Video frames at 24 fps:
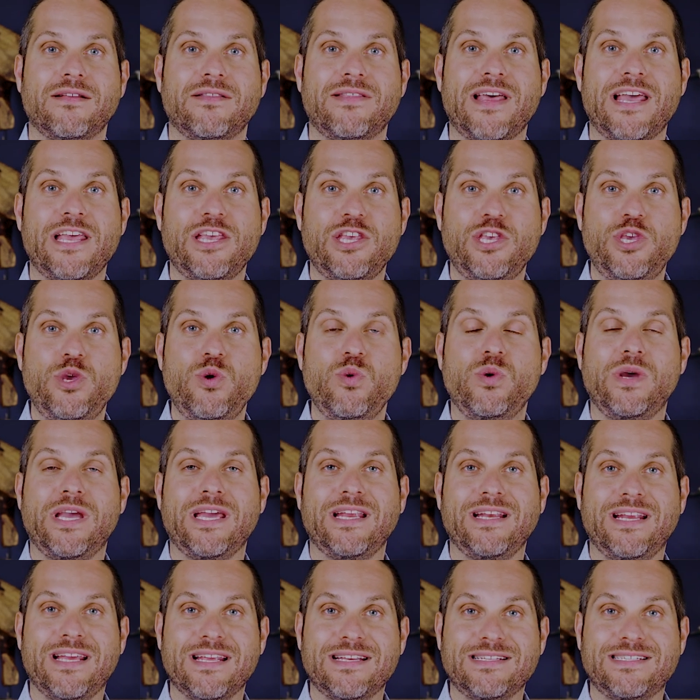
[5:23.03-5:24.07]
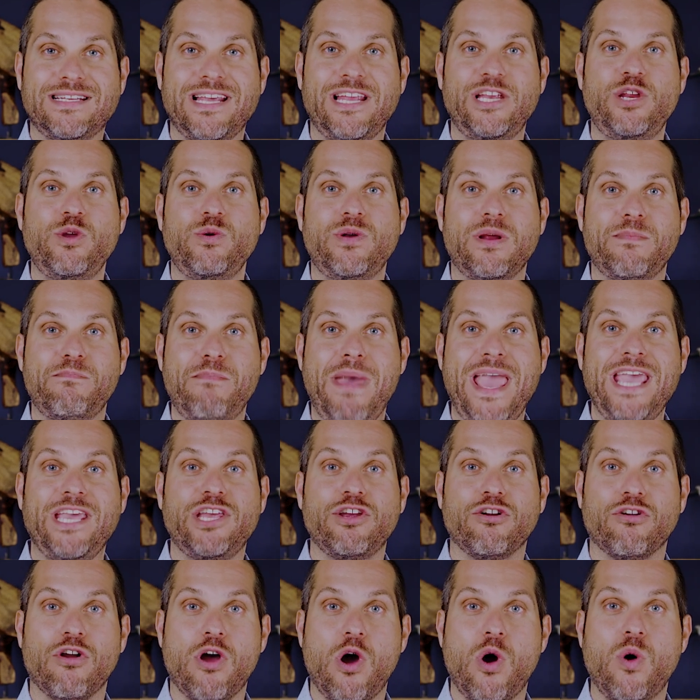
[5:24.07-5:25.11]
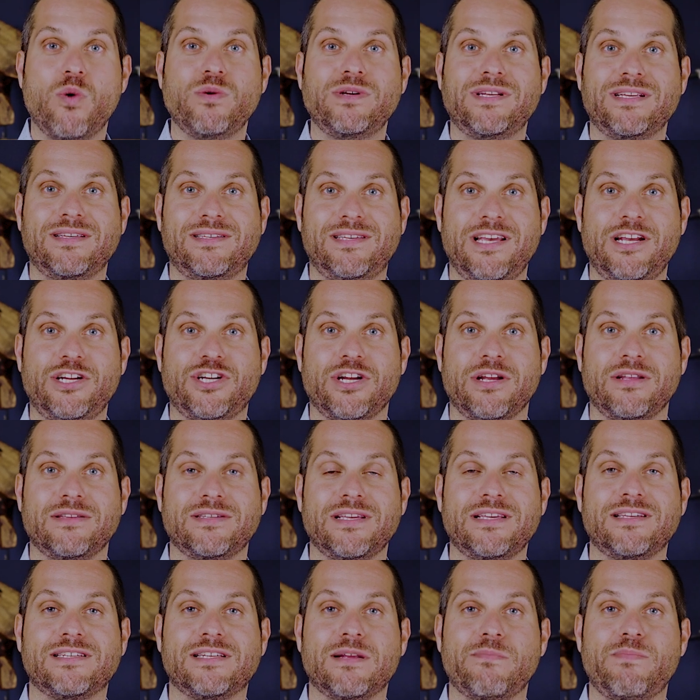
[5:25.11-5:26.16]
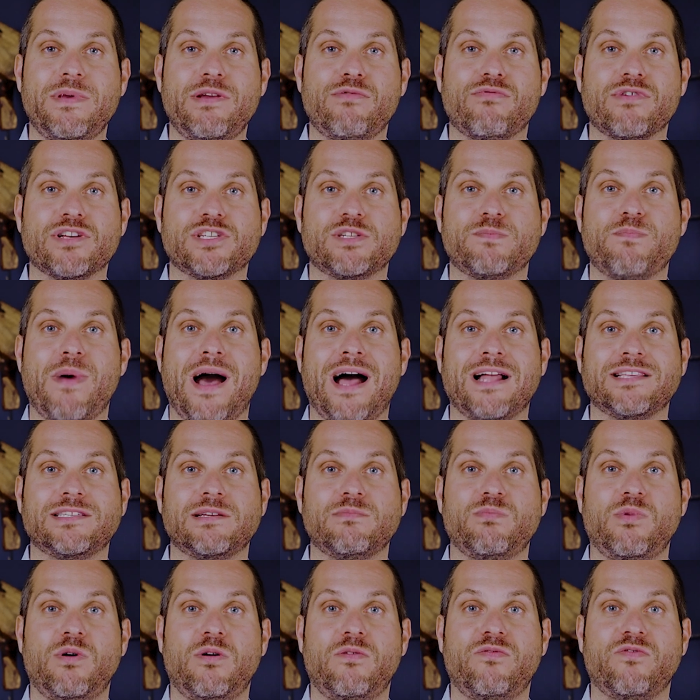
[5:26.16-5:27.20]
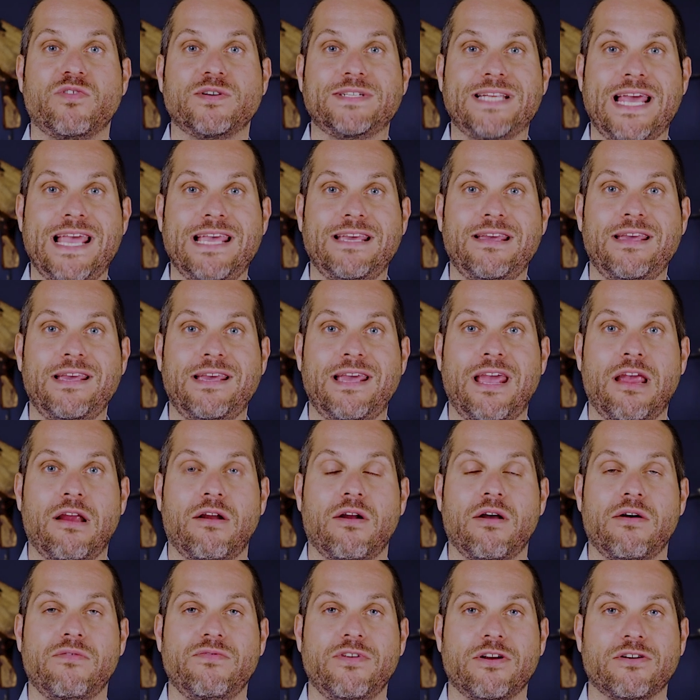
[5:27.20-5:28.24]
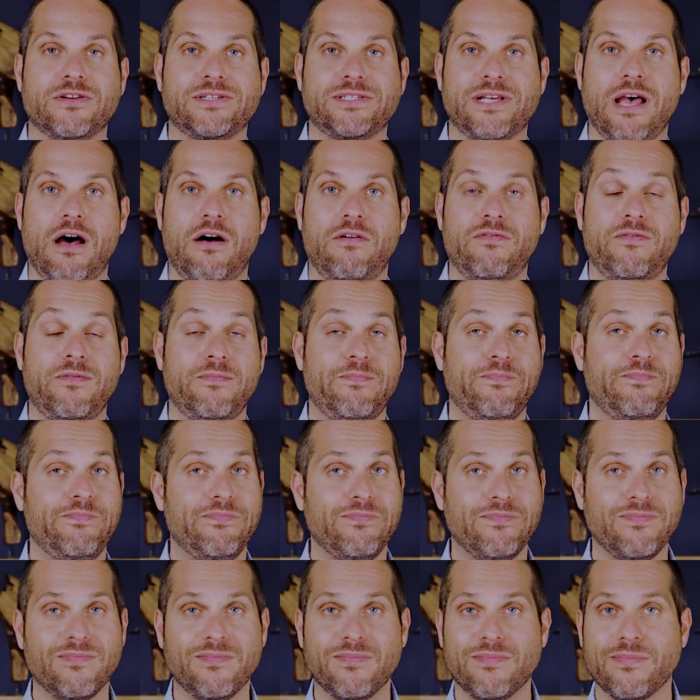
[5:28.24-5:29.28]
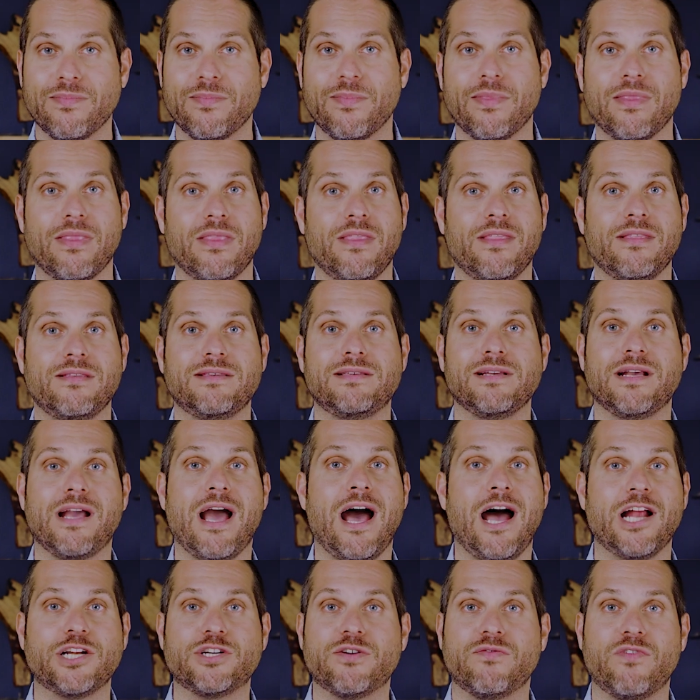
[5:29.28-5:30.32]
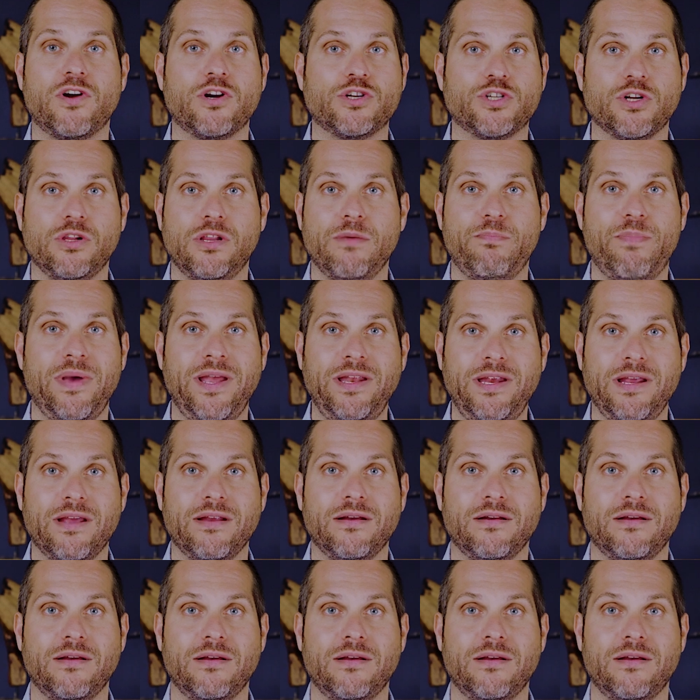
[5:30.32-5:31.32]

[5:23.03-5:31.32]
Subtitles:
that you can continue to make your own decisions is to be responsible for taking care of yourself. It's a controversial opinion.